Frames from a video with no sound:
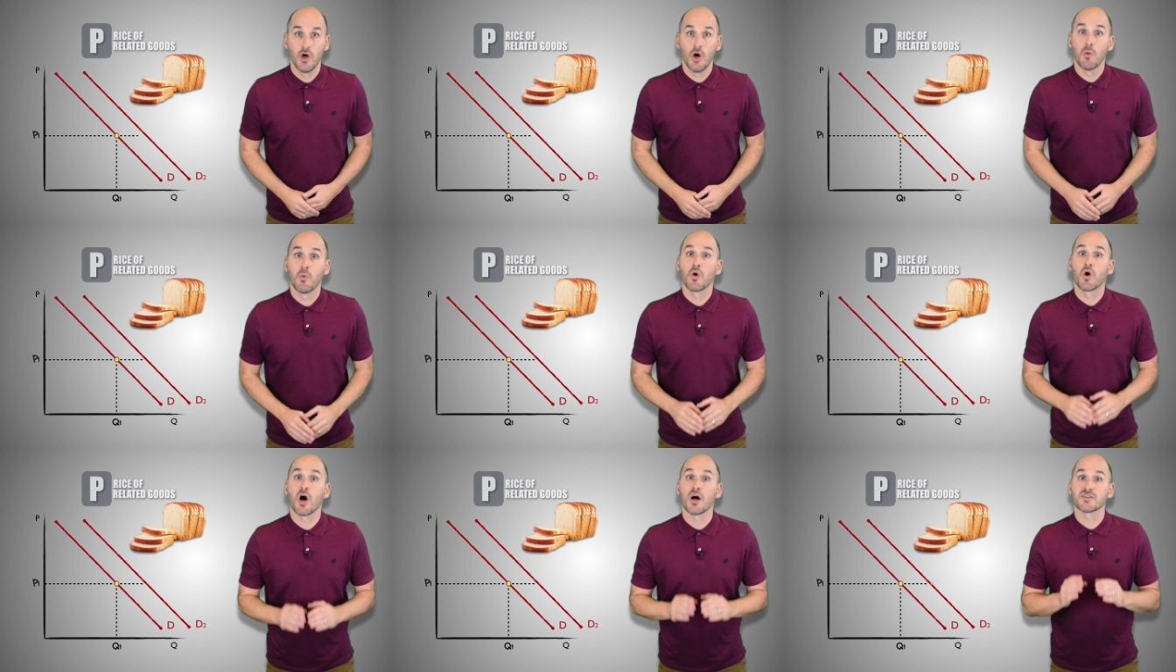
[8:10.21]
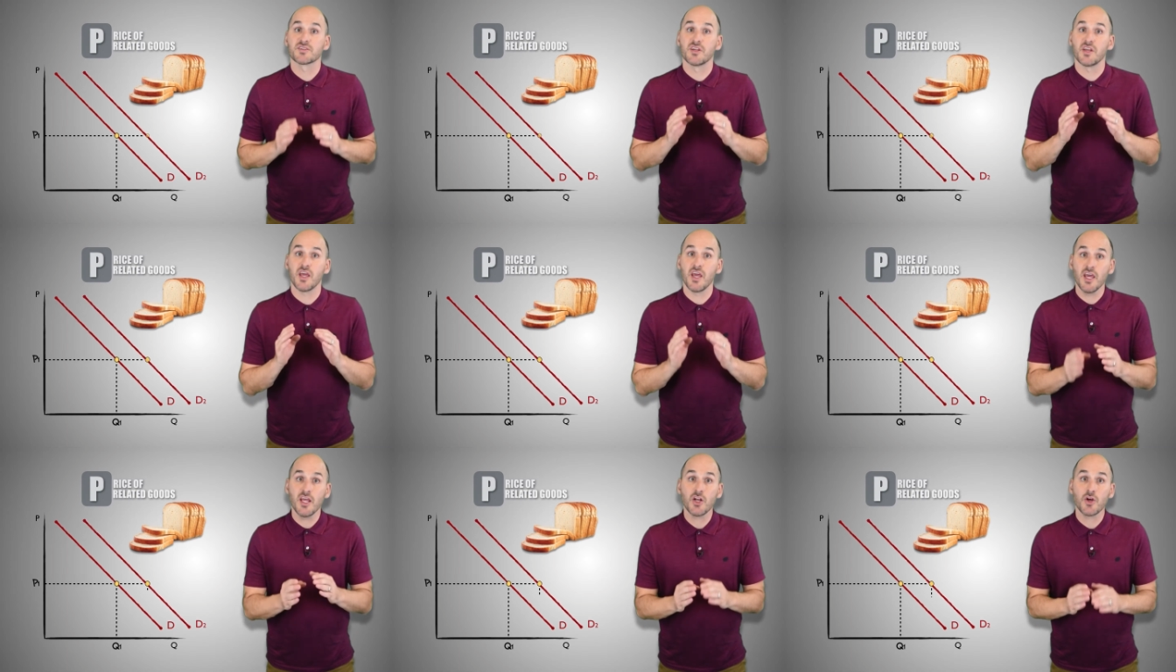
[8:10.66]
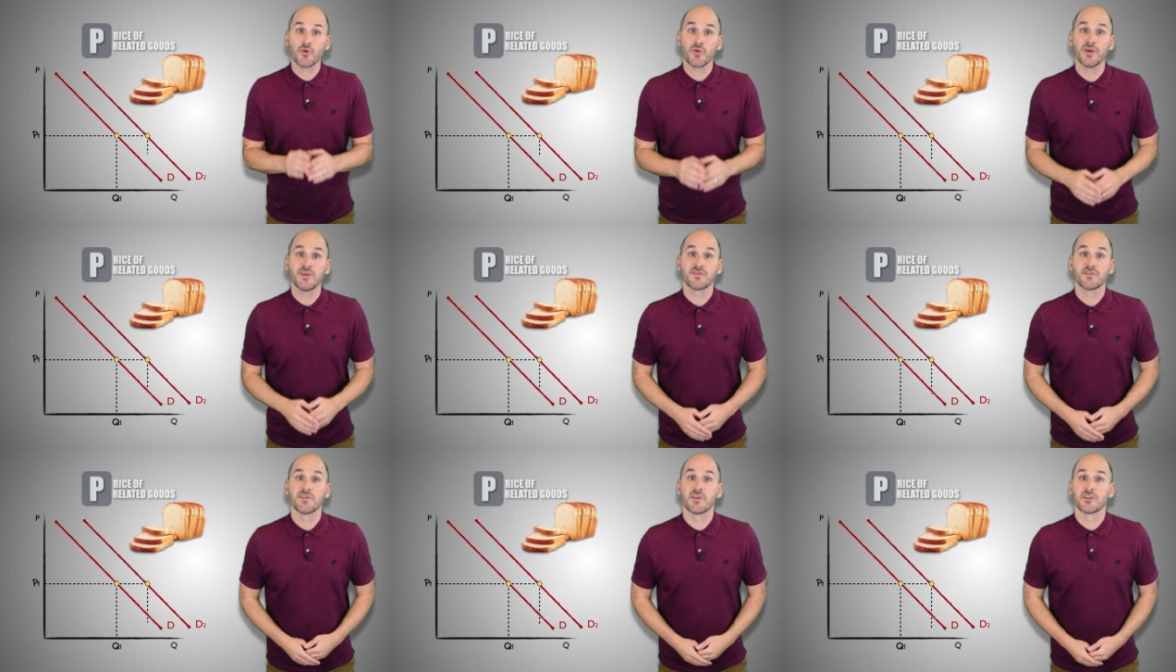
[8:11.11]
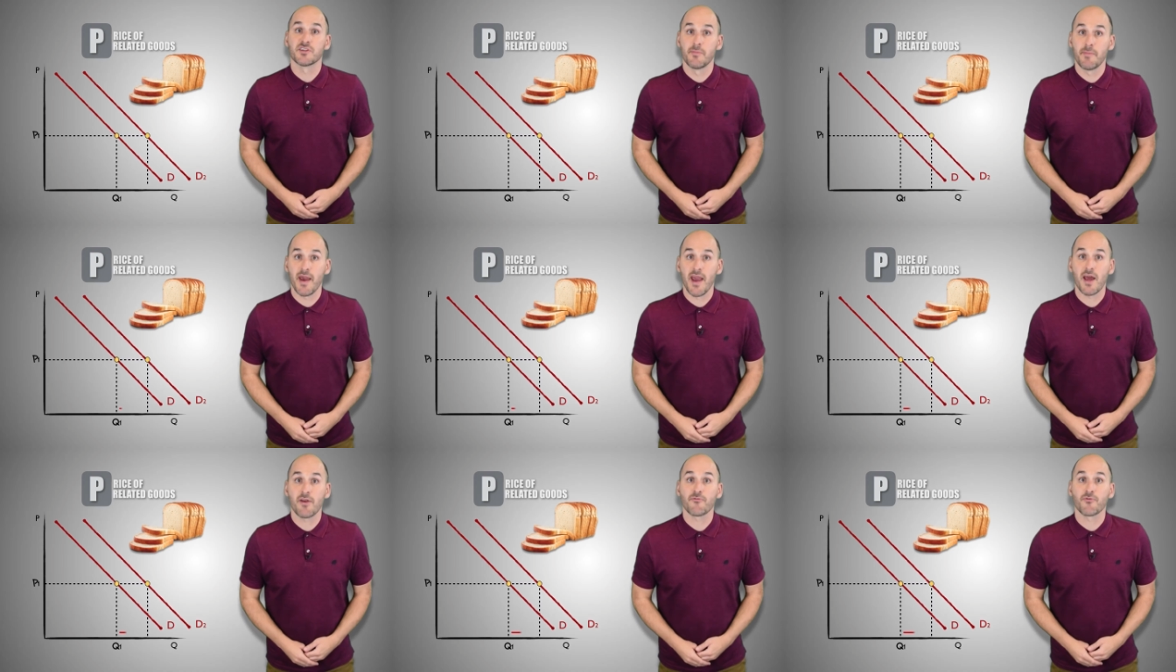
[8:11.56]
will cause an increase in the
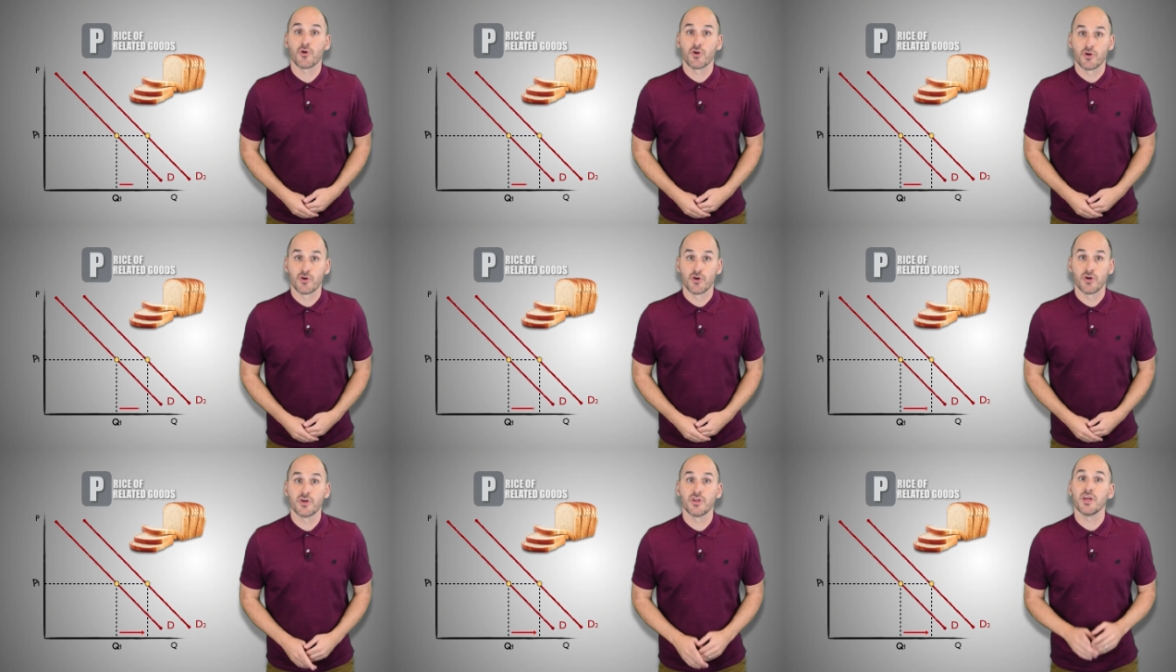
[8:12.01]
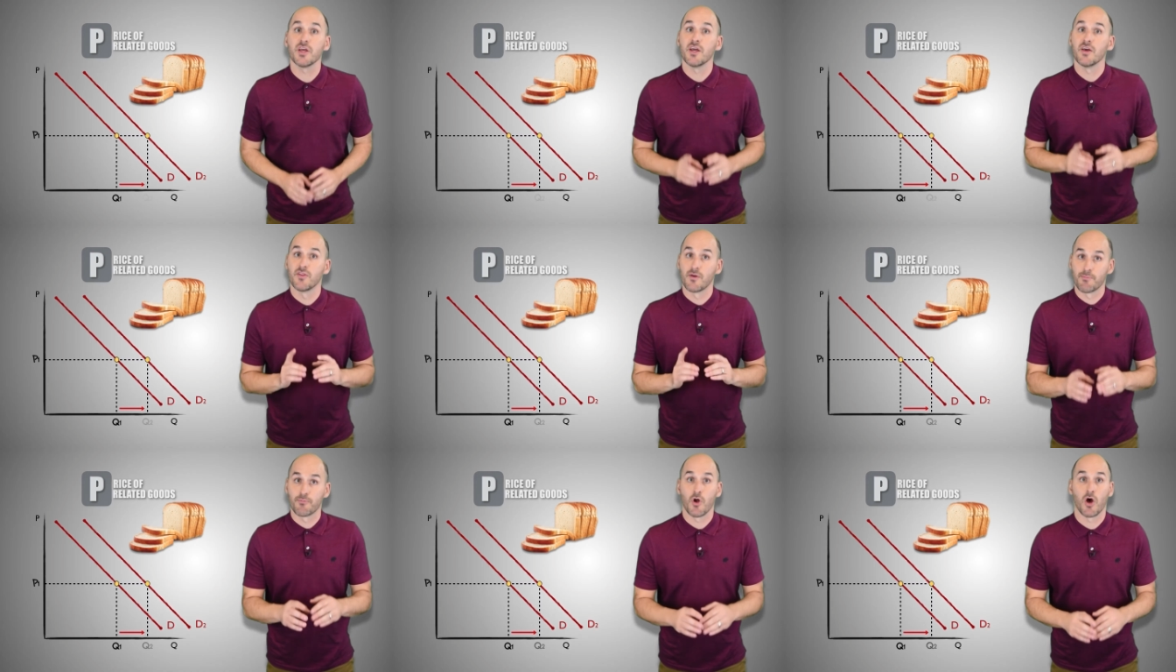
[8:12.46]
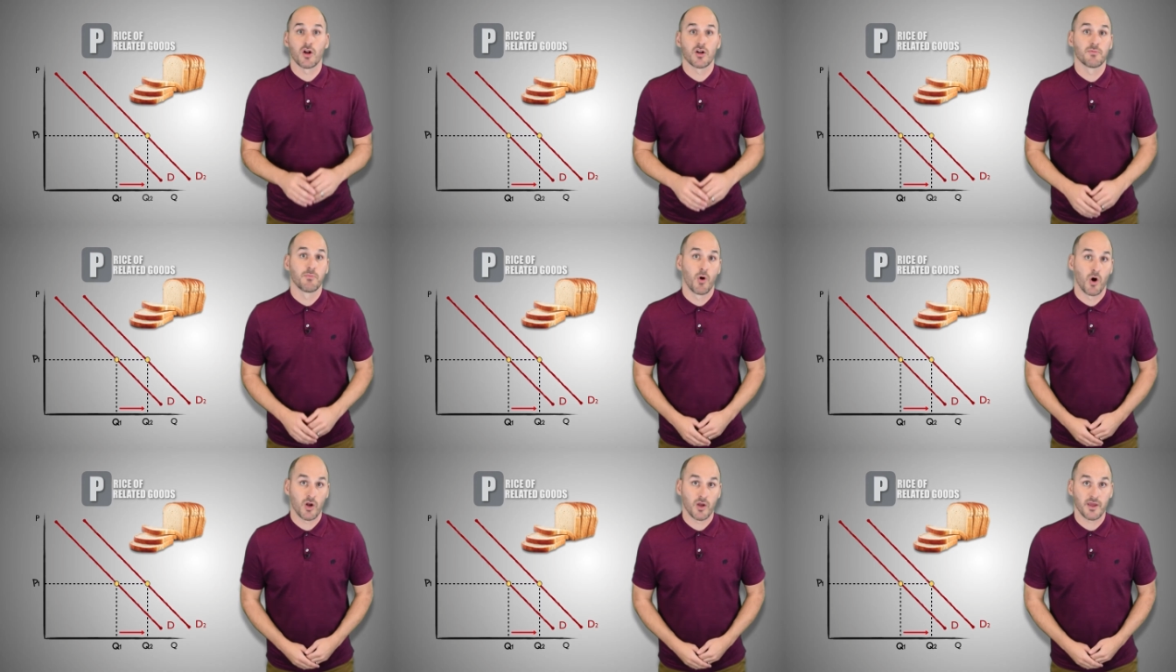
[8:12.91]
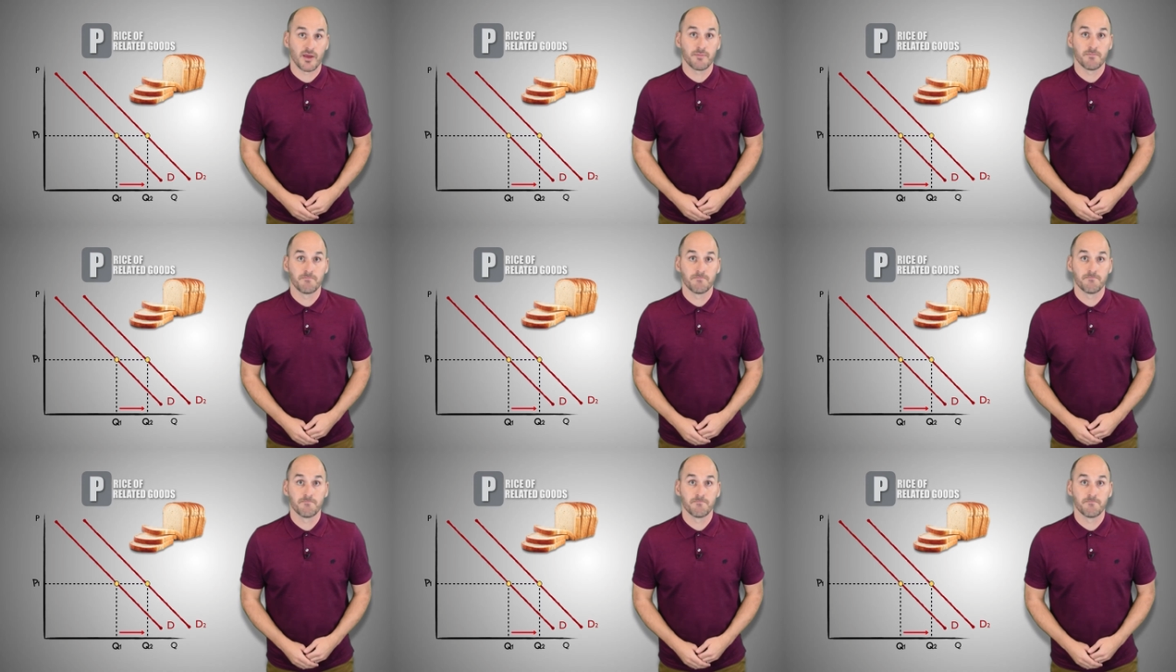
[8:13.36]
demand for a good in the product market.